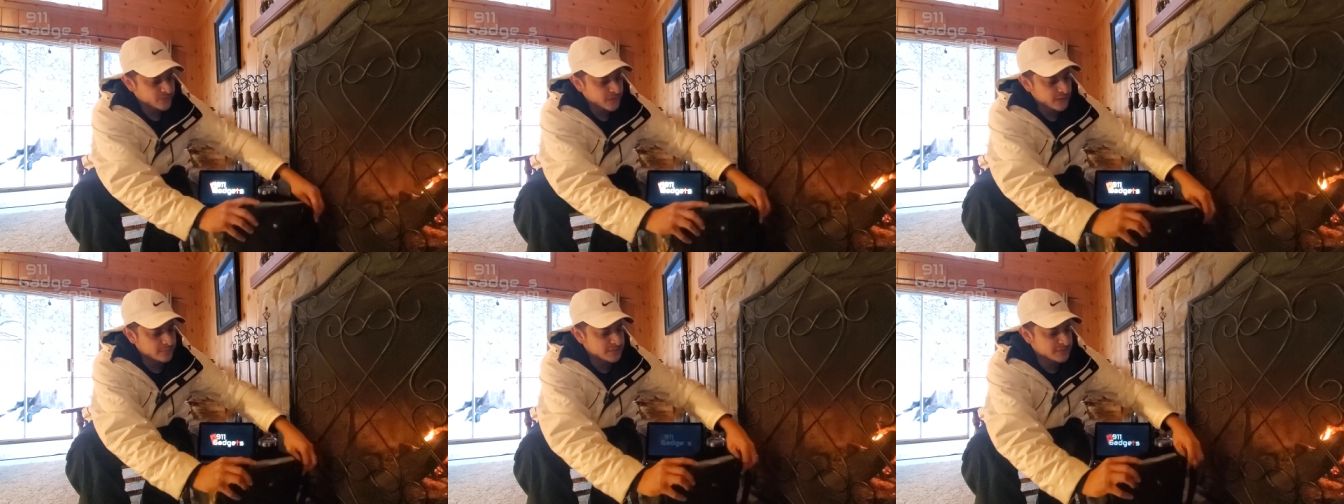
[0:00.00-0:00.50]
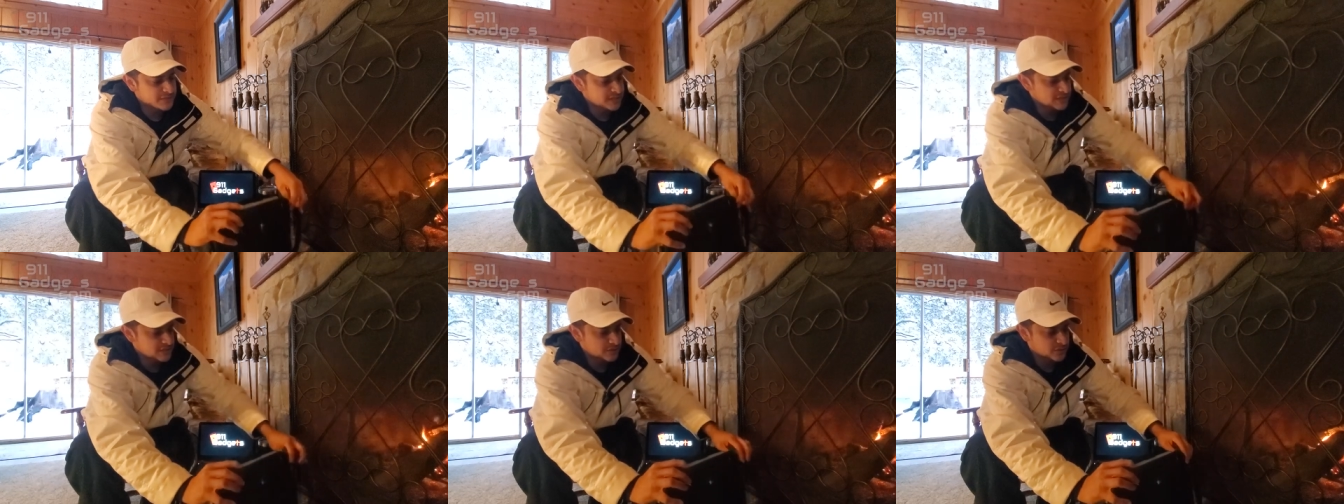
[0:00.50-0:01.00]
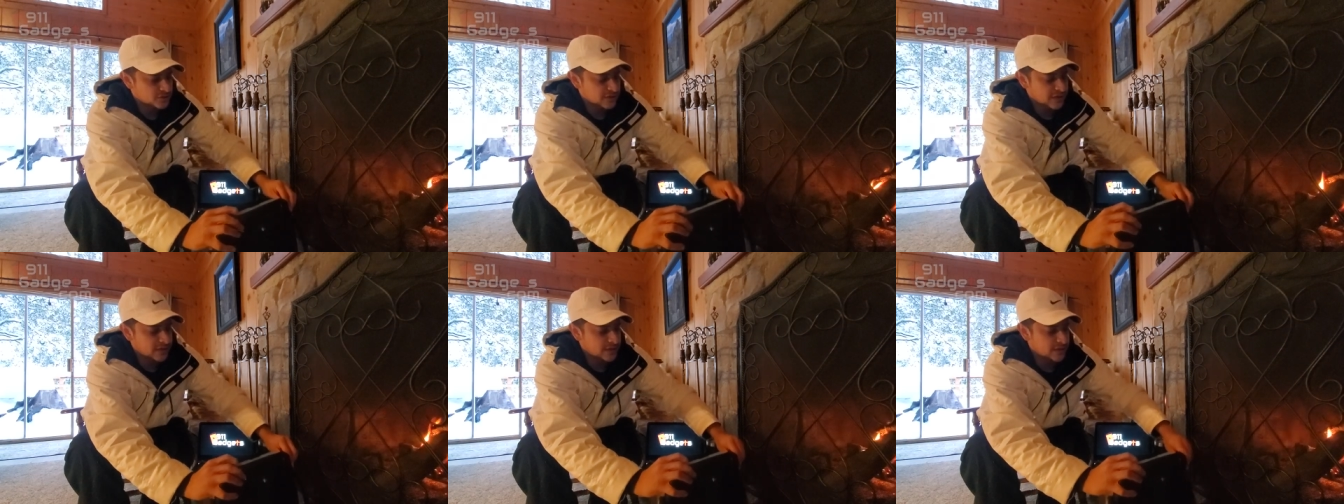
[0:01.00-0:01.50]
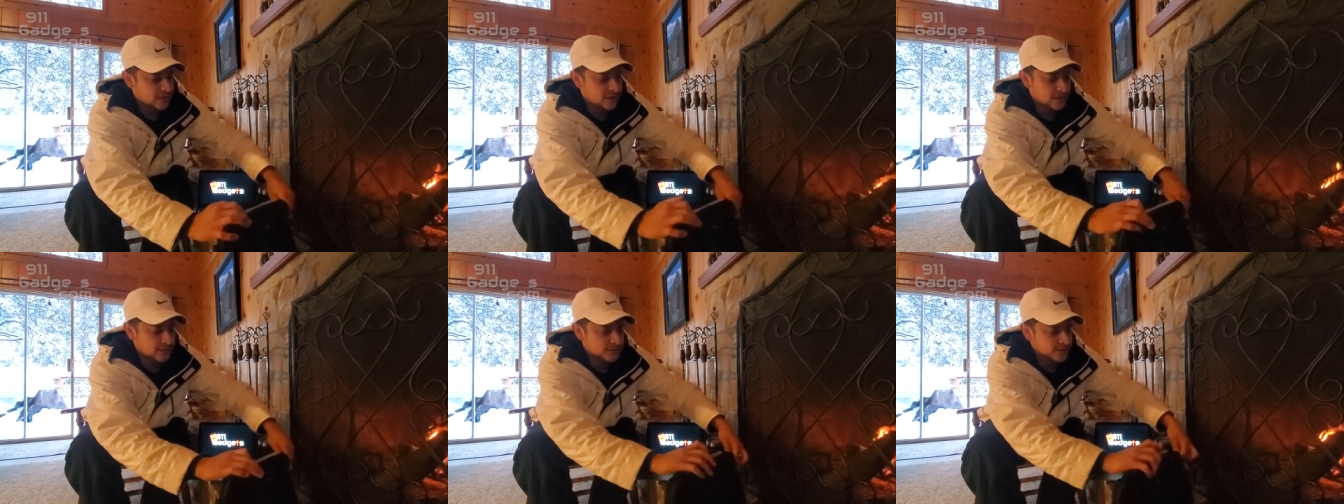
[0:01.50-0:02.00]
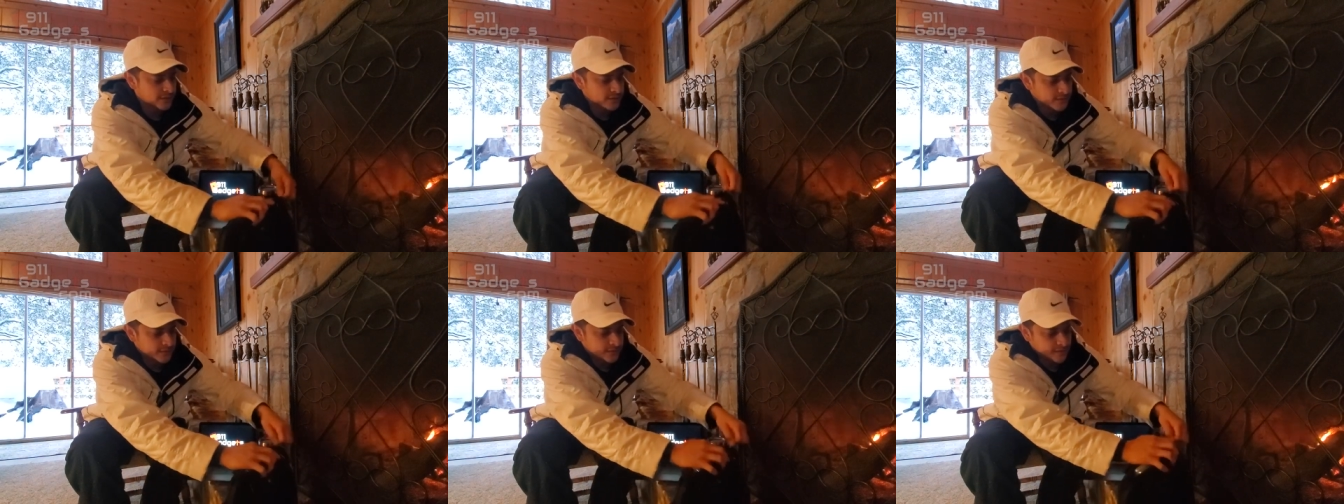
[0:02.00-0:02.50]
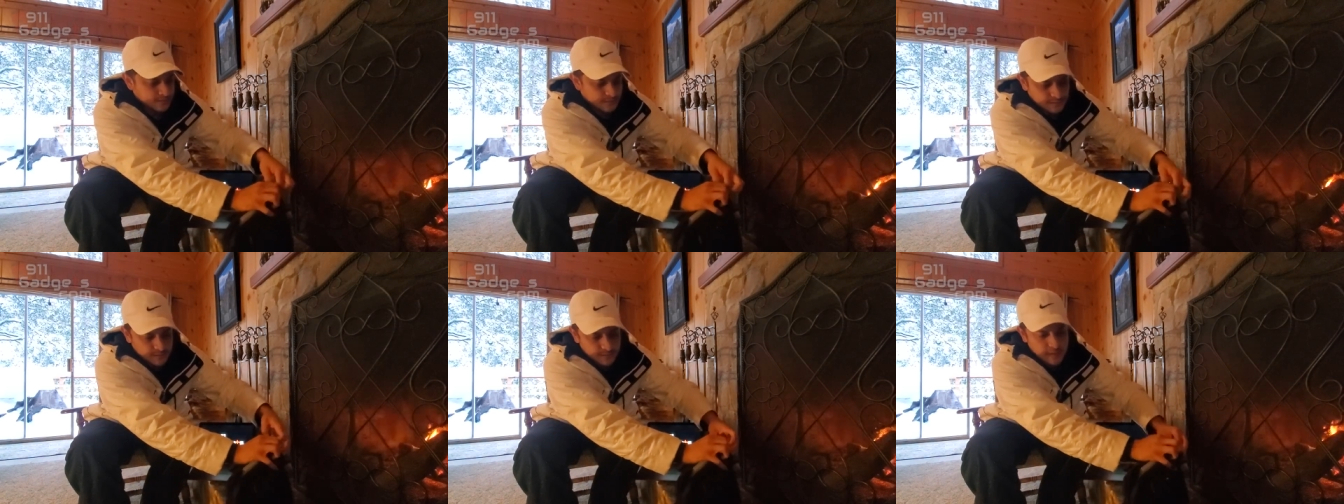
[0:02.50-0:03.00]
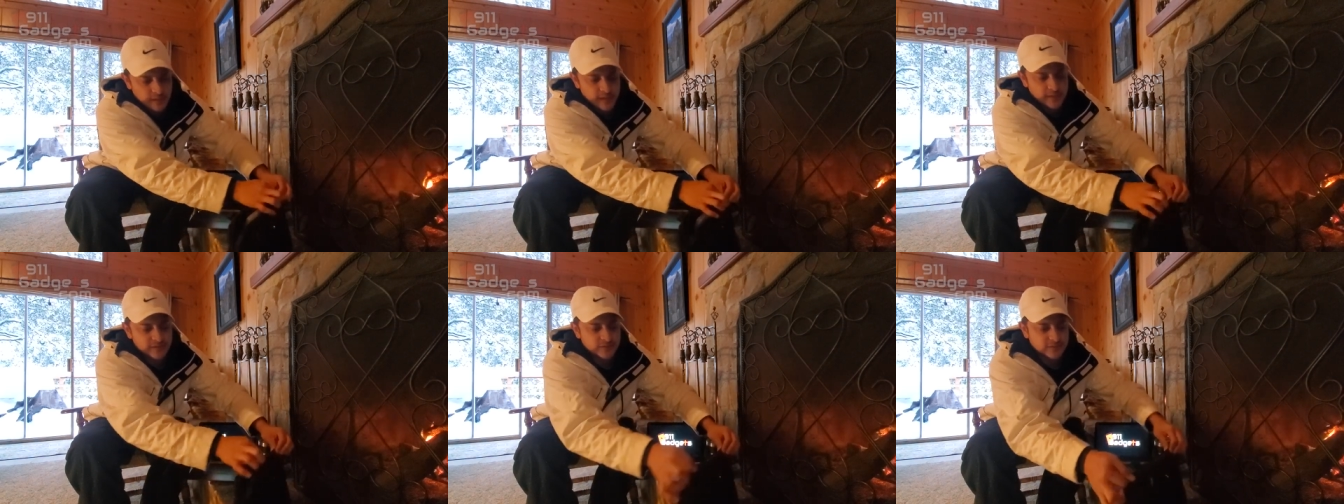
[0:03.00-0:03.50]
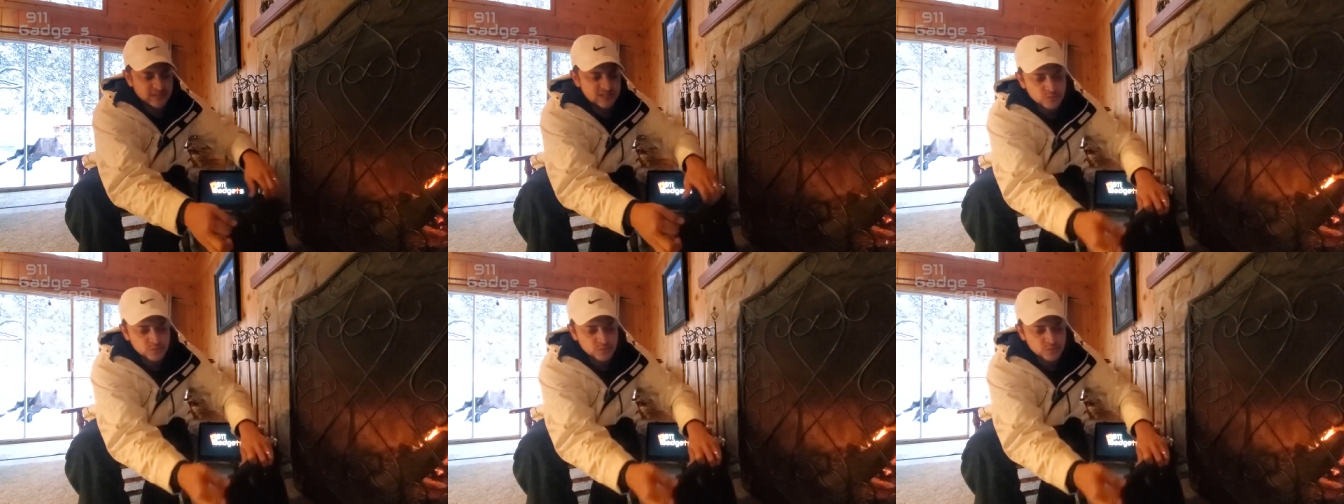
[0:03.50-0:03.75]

I'm just teaching the trade. And all right, so this